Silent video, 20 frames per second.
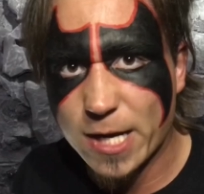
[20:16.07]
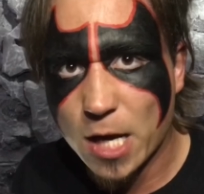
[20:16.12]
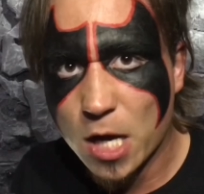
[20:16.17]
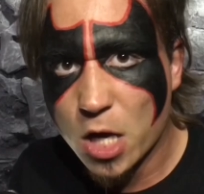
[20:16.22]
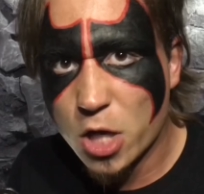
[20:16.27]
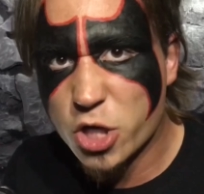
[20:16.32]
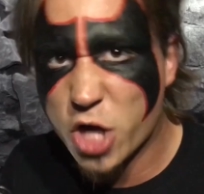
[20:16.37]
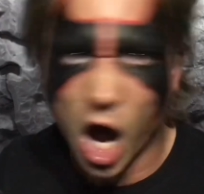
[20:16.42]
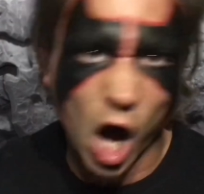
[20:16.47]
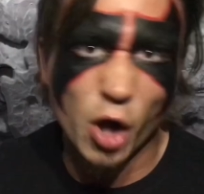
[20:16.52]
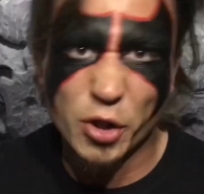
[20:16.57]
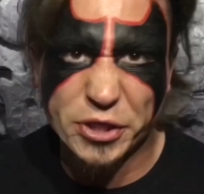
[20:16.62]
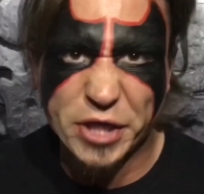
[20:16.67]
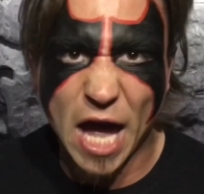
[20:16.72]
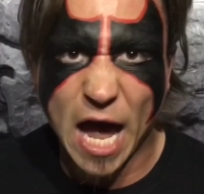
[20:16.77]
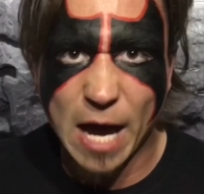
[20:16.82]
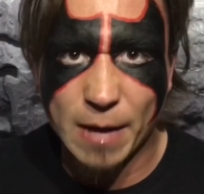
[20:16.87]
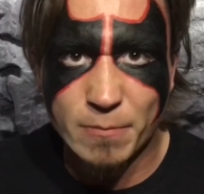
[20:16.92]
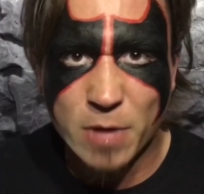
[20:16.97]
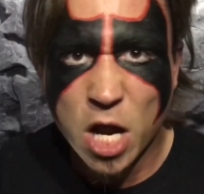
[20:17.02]
No
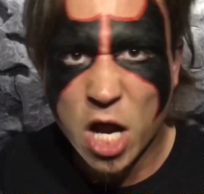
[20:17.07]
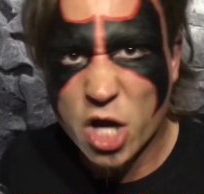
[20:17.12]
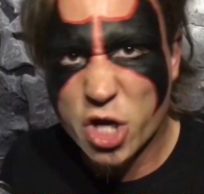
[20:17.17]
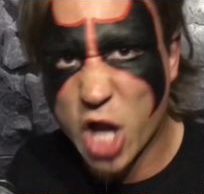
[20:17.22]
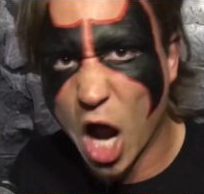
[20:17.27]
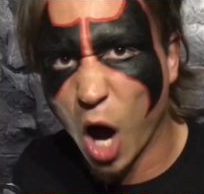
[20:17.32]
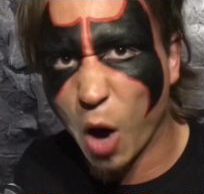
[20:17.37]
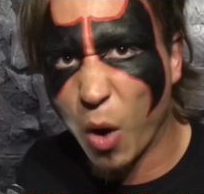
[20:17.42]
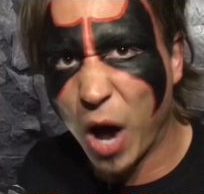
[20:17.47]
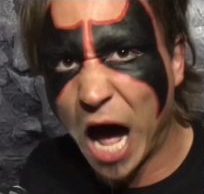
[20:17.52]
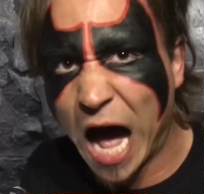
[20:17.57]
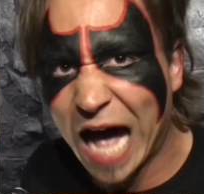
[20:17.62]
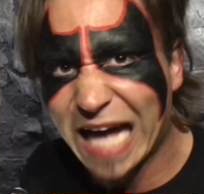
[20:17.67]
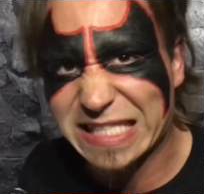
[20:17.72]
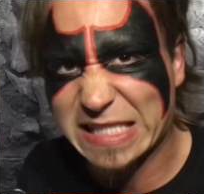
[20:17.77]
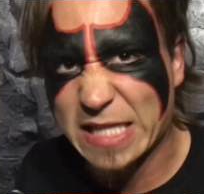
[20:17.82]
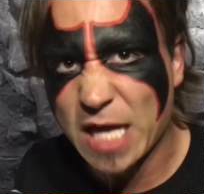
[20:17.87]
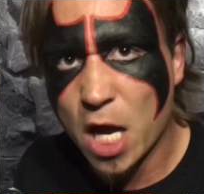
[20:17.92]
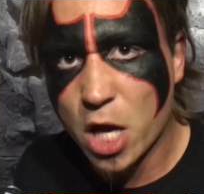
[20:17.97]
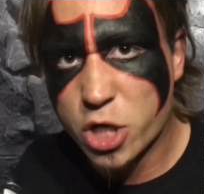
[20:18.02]
them, no us,
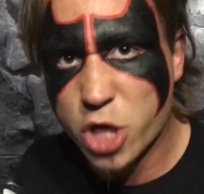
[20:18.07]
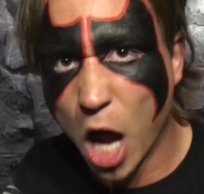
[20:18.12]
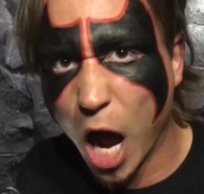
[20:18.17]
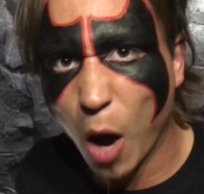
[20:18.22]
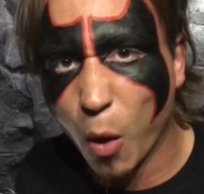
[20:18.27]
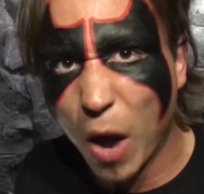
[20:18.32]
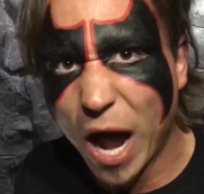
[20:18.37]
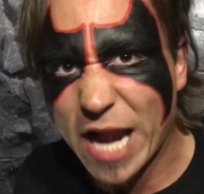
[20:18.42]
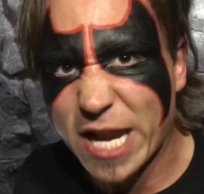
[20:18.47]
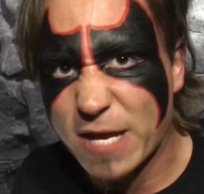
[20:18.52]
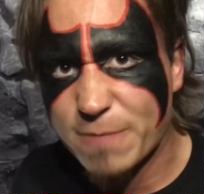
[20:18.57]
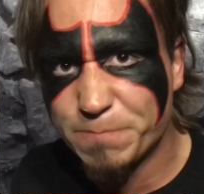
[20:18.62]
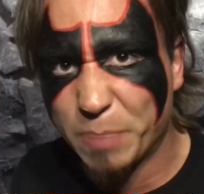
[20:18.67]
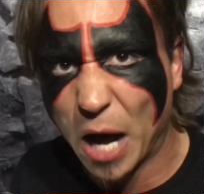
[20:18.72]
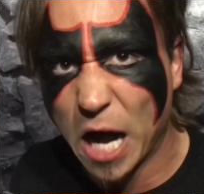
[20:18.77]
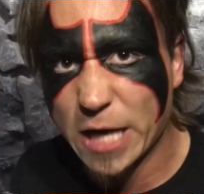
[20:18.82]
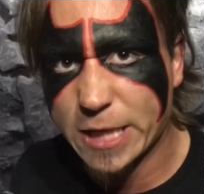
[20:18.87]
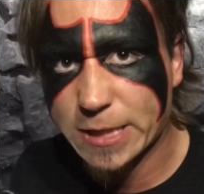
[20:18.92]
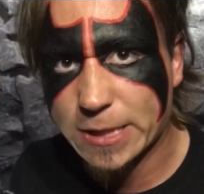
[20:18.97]
no anybody.